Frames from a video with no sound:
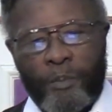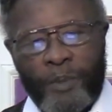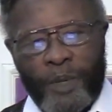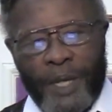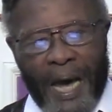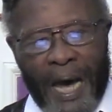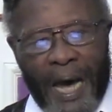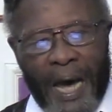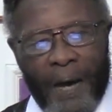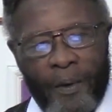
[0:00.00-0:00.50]

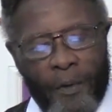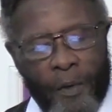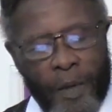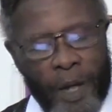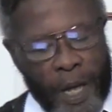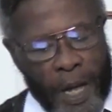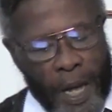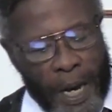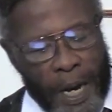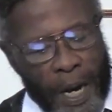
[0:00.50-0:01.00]
Now,
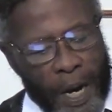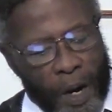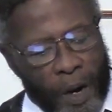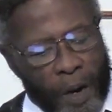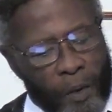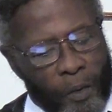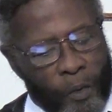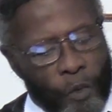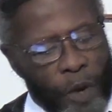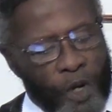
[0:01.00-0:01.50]

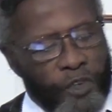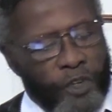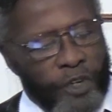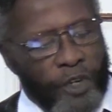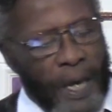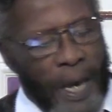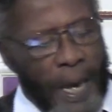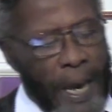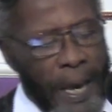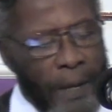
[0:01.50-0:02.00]
uh, once
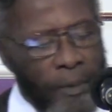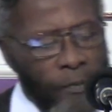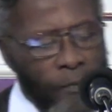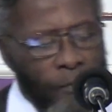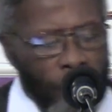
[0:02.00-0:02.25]
again,